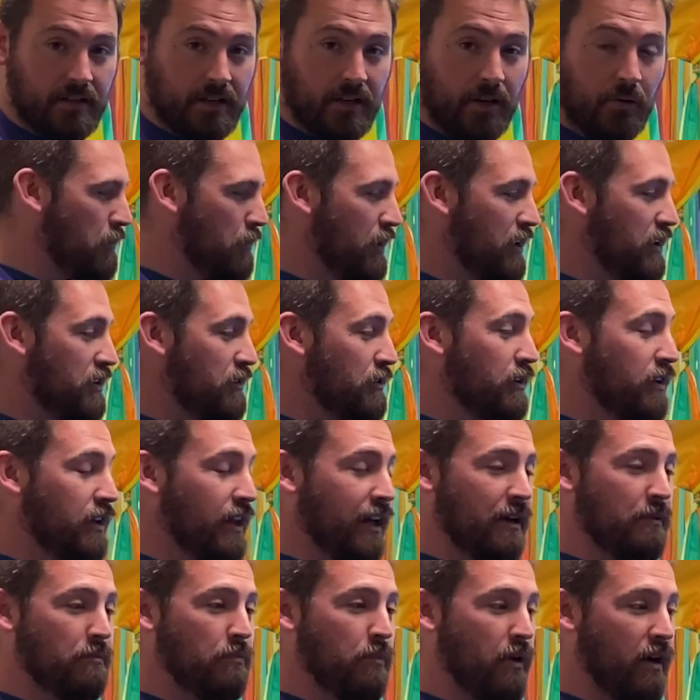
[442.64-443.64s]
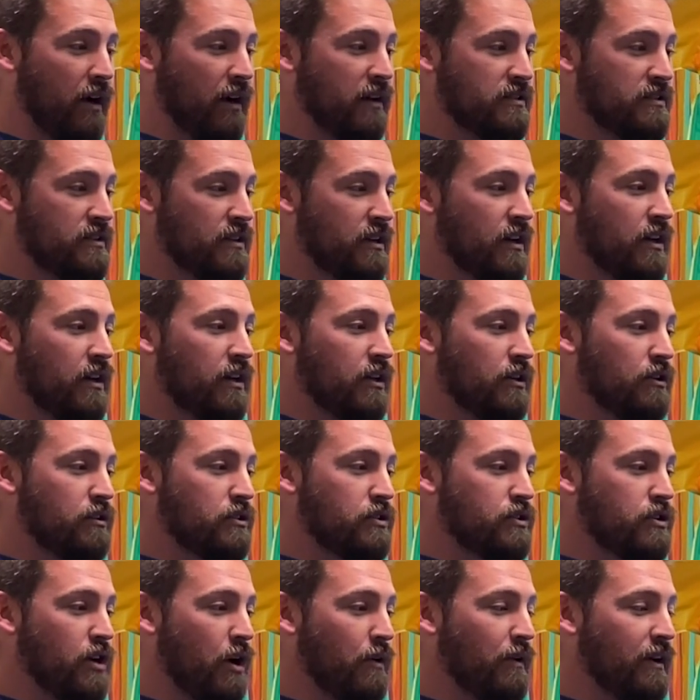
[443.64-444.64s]
When you click books, you're
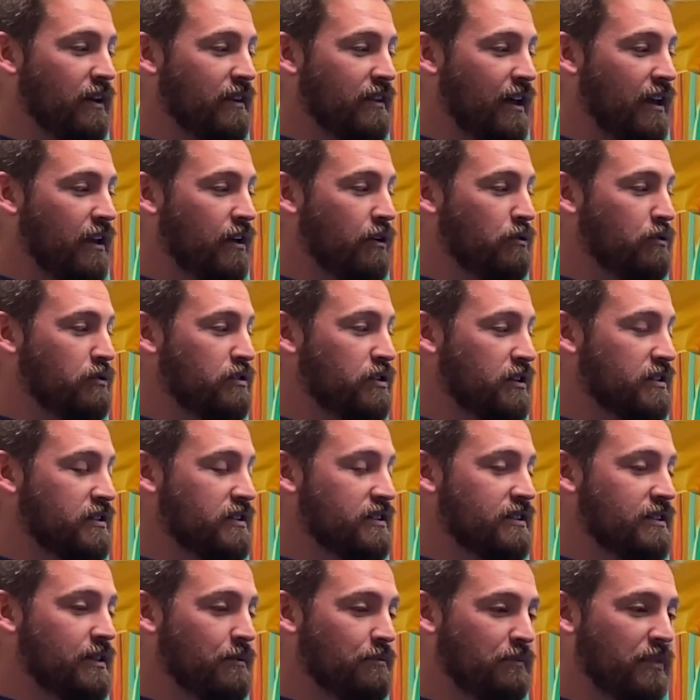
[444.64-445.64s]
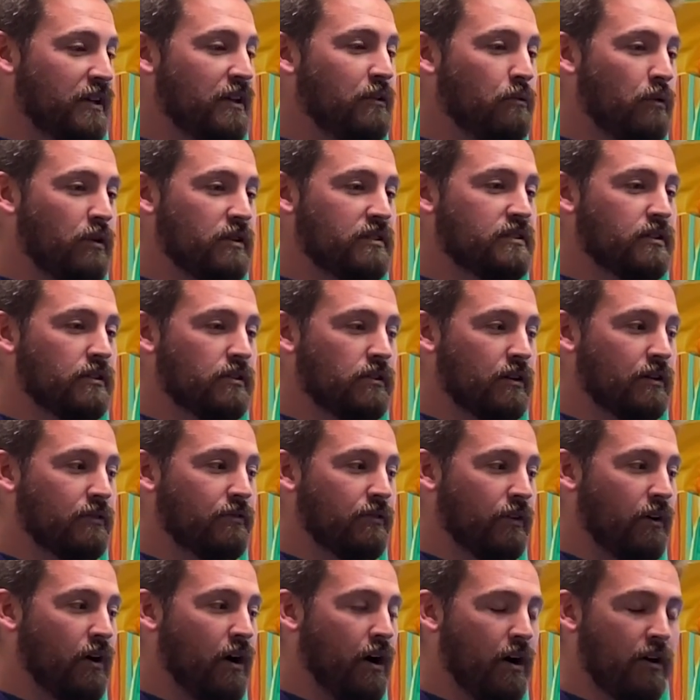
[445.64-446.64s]
showing that you just simply want to look
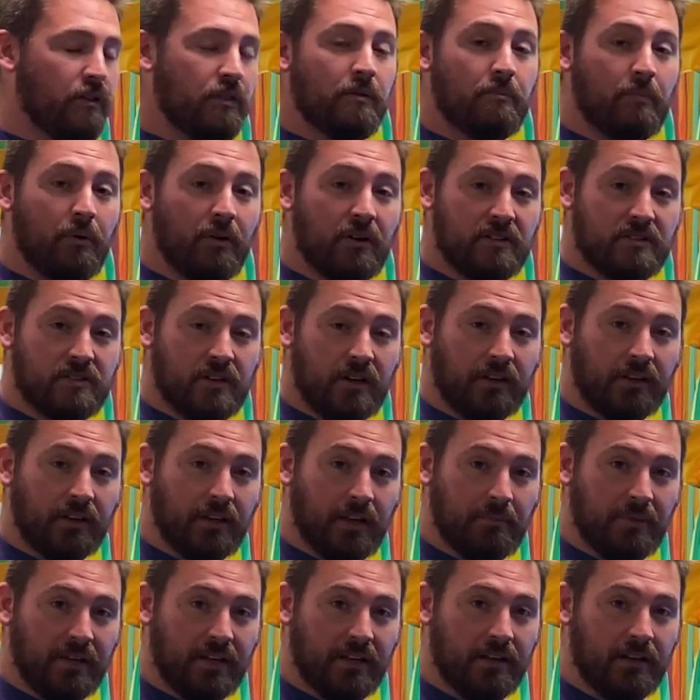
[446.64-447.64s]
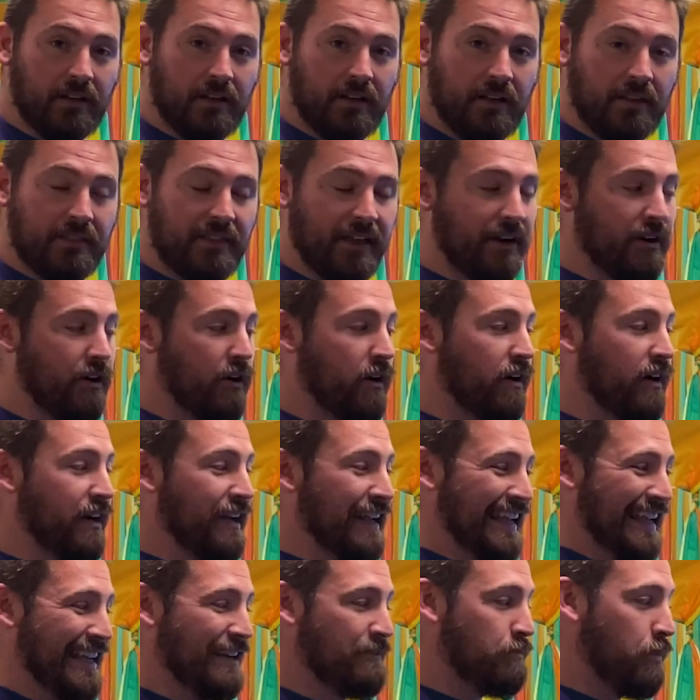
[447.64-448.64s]
for all the books on Libby that are
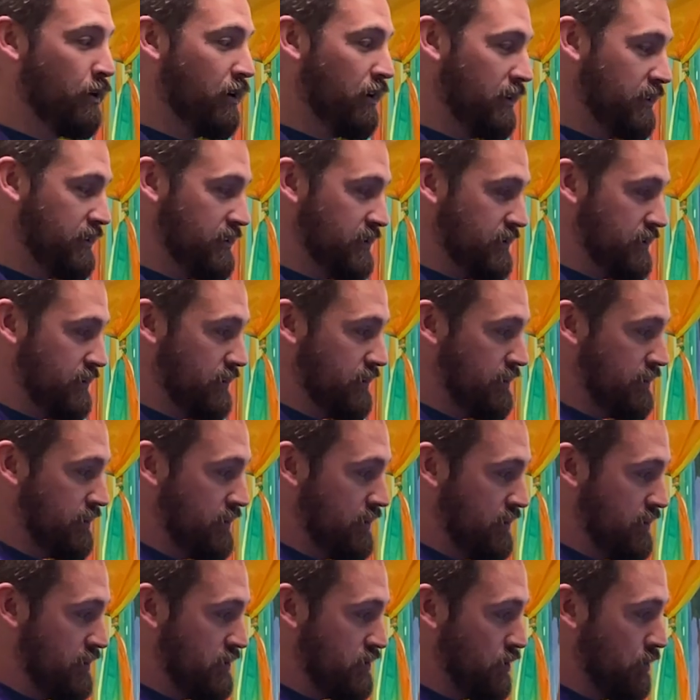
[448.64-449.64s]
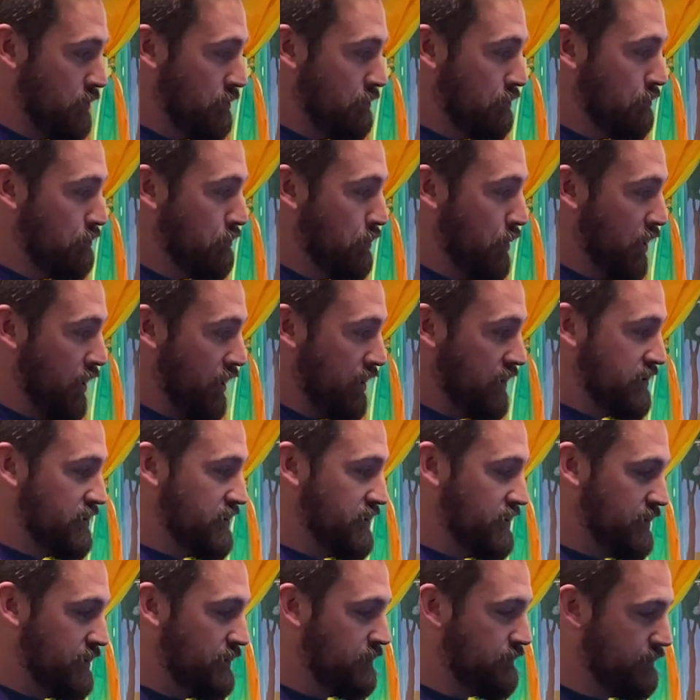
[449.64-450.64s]
ebooks. So
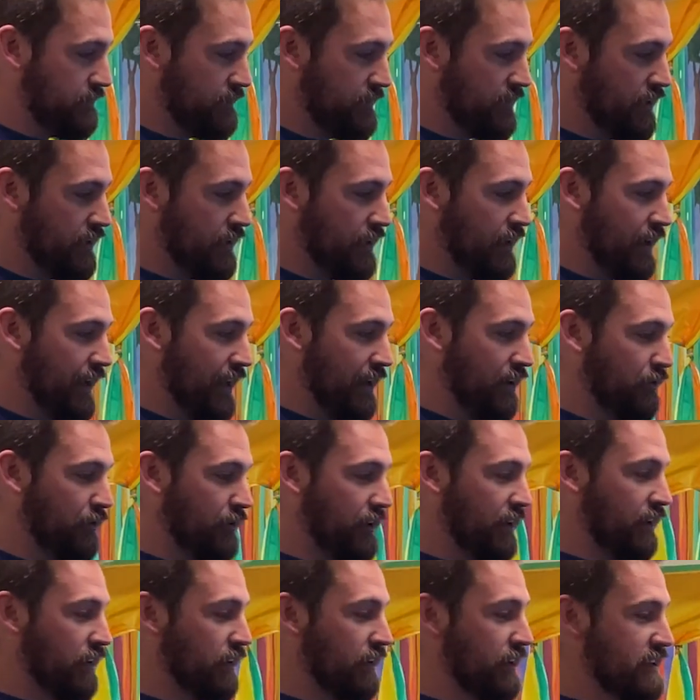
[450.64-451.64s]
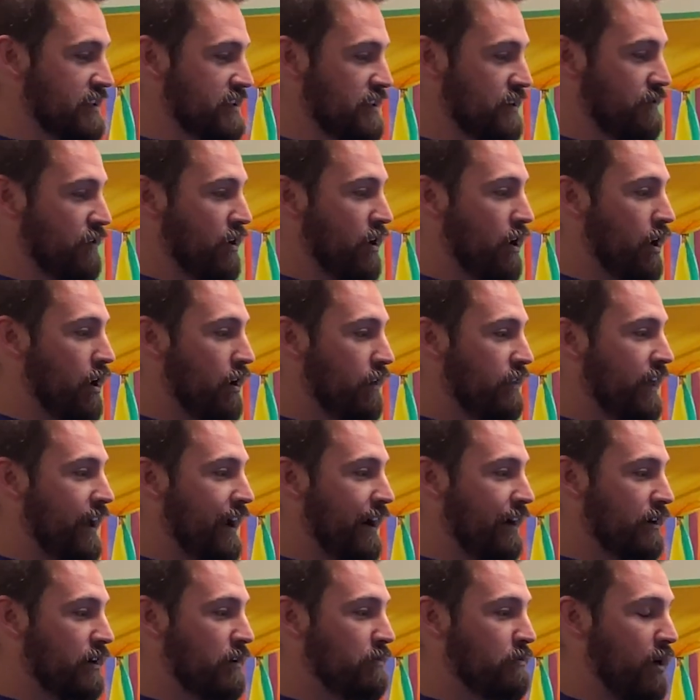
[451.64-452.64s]
books. And you'll get a list of all the
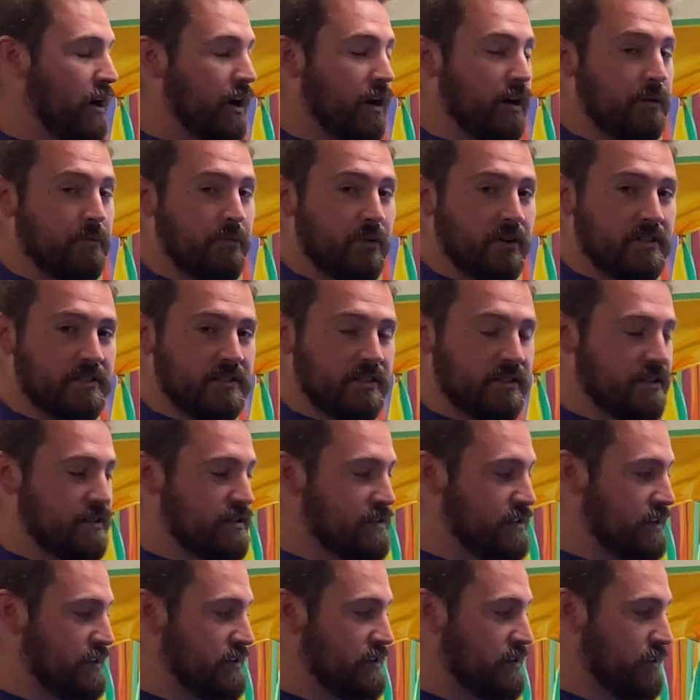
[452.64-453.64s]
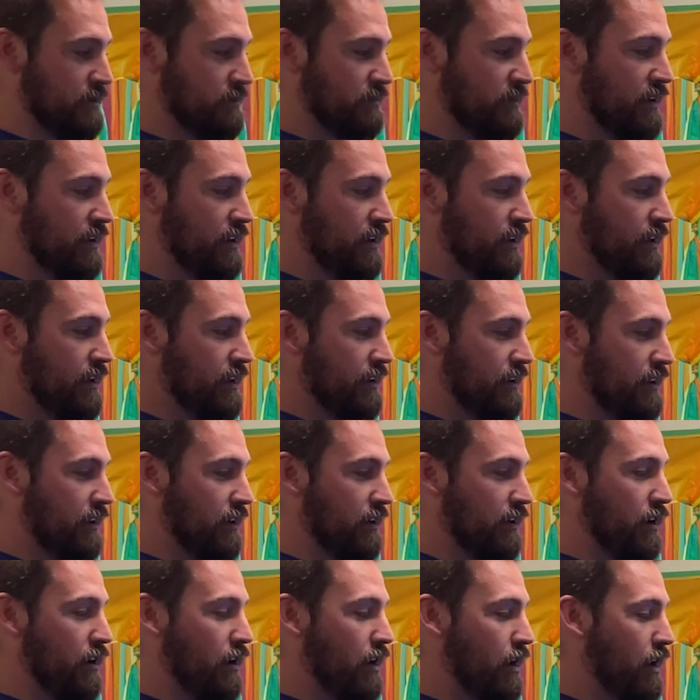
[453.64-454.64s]
Harry Potter books in the system that
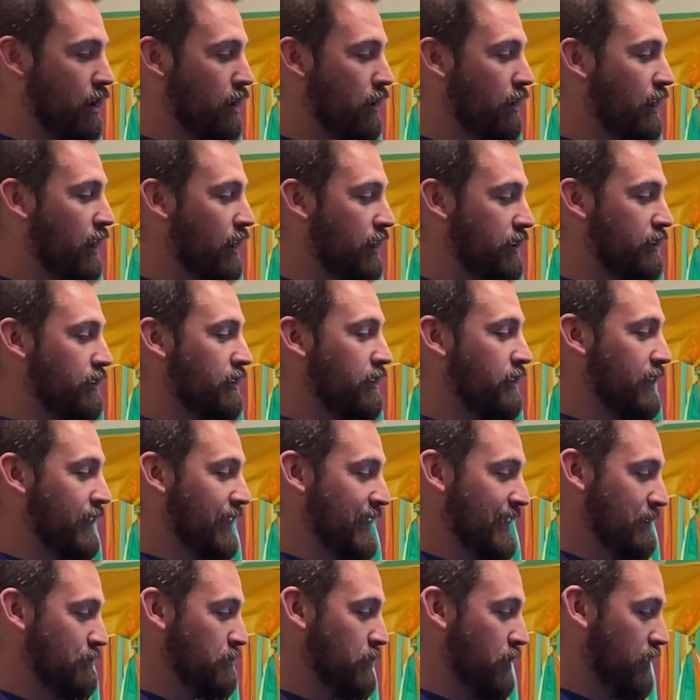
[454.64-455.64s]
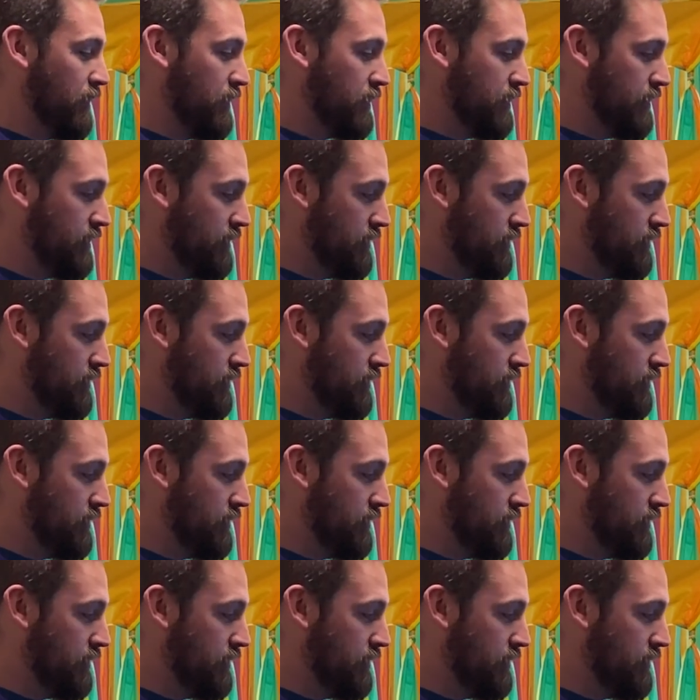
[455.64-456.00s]
are all under ebook.